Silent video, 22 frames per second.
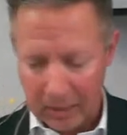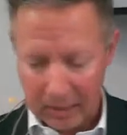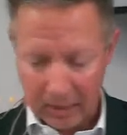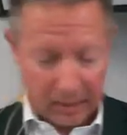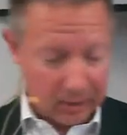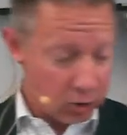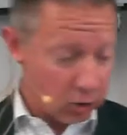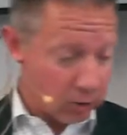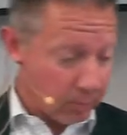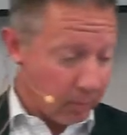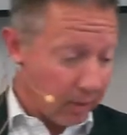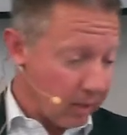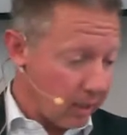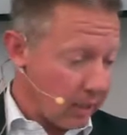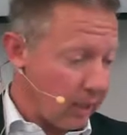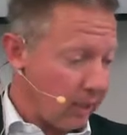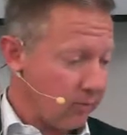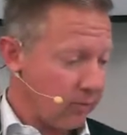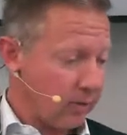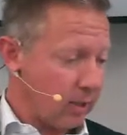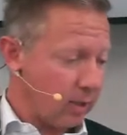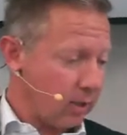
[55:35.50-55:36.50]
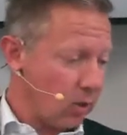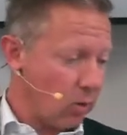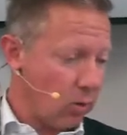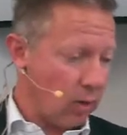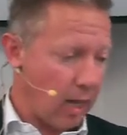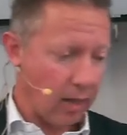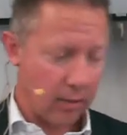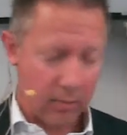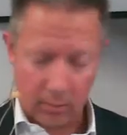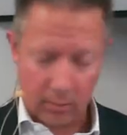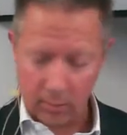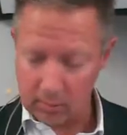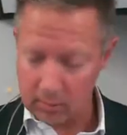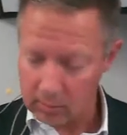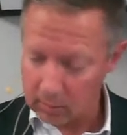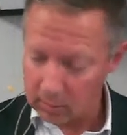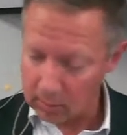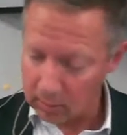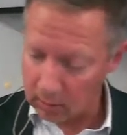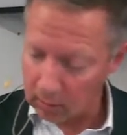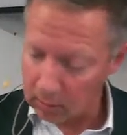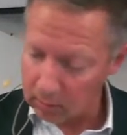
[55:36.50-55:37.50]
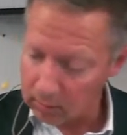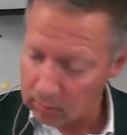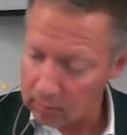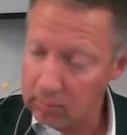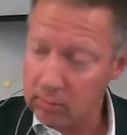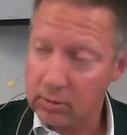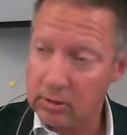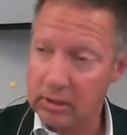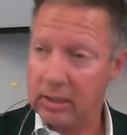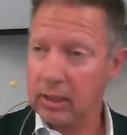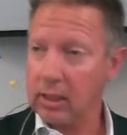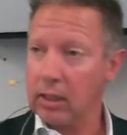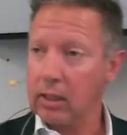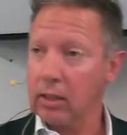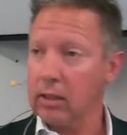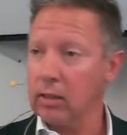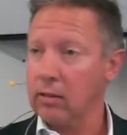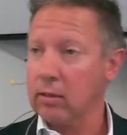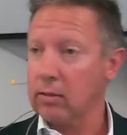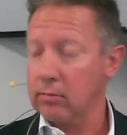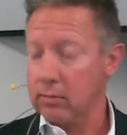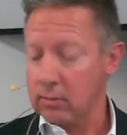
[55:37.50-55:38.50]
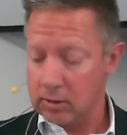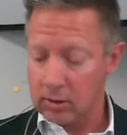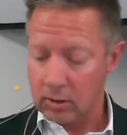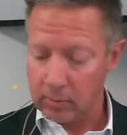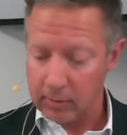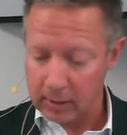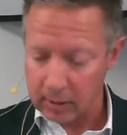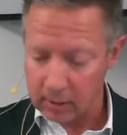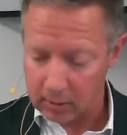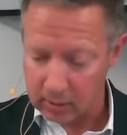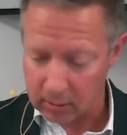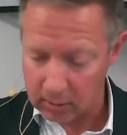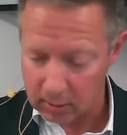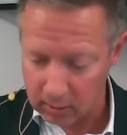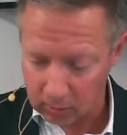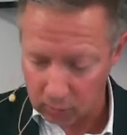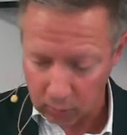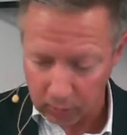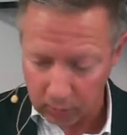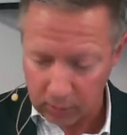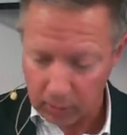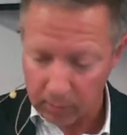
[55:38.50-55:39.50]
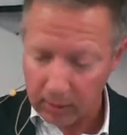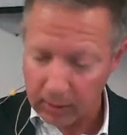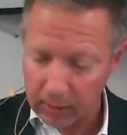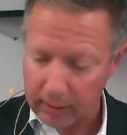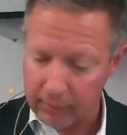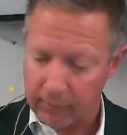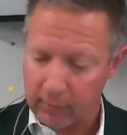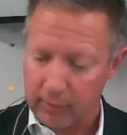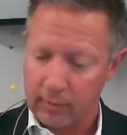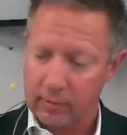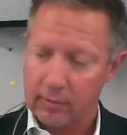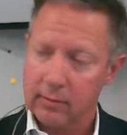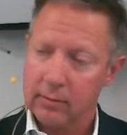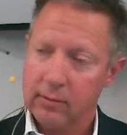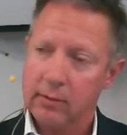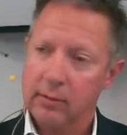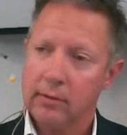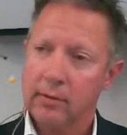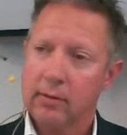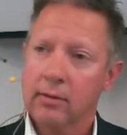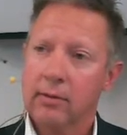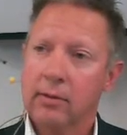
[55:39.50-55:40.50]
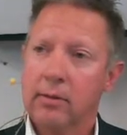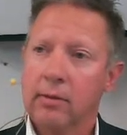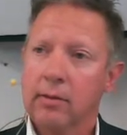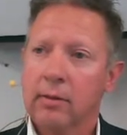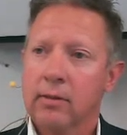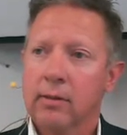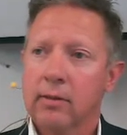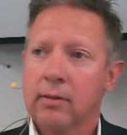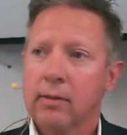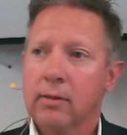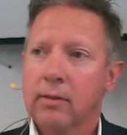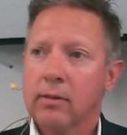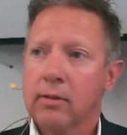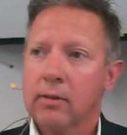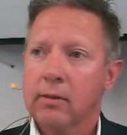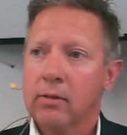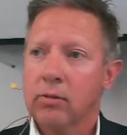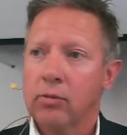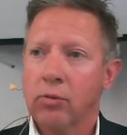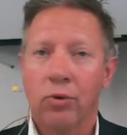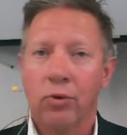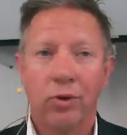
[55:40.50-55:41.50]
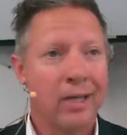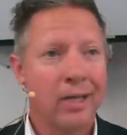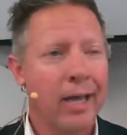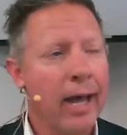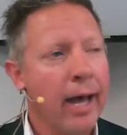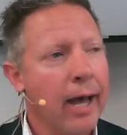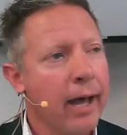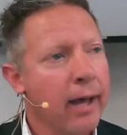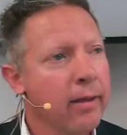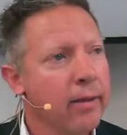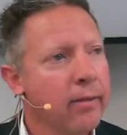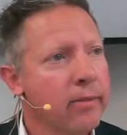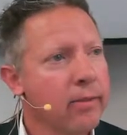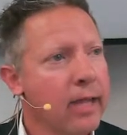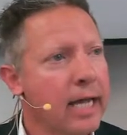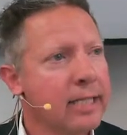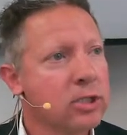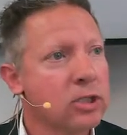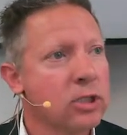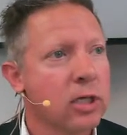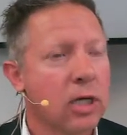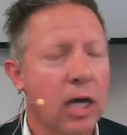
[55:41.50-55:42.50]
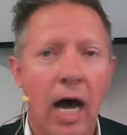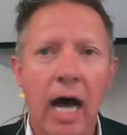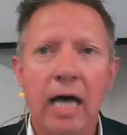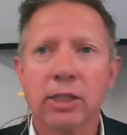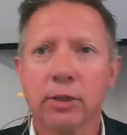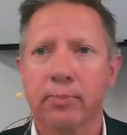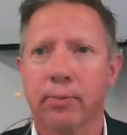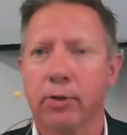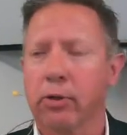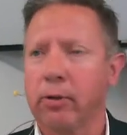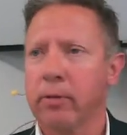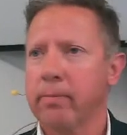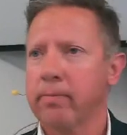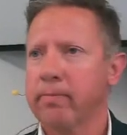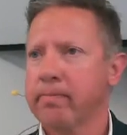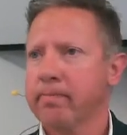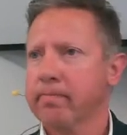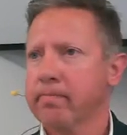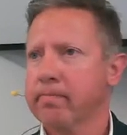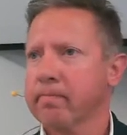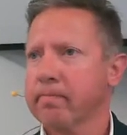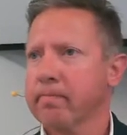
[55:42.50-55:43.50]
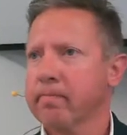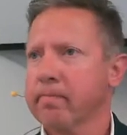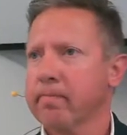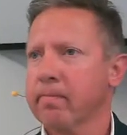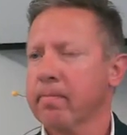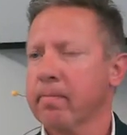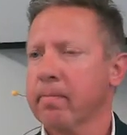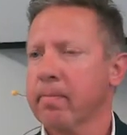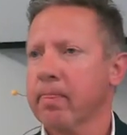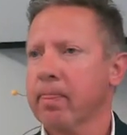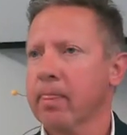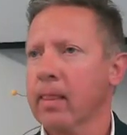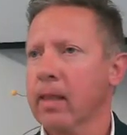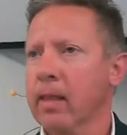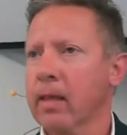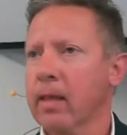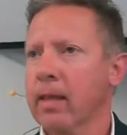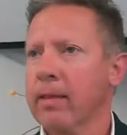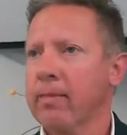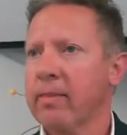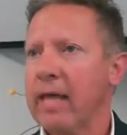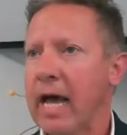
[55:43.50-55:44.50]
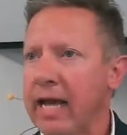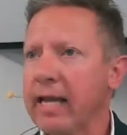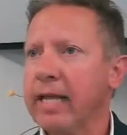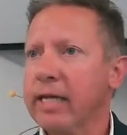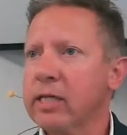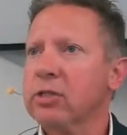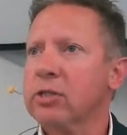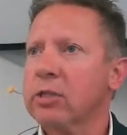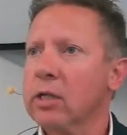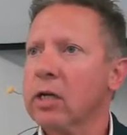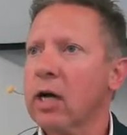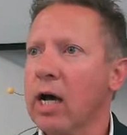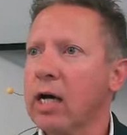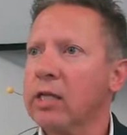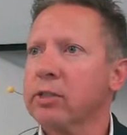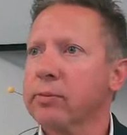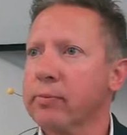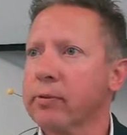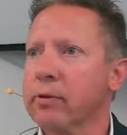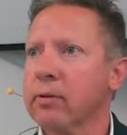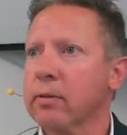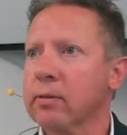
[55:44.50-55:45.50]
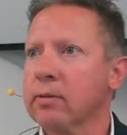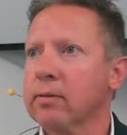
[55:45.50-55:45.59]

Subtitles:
just believe and then go out and, you know, sin and still be considered a real believer? Well, yeah, that's the gospel. That is the gospel.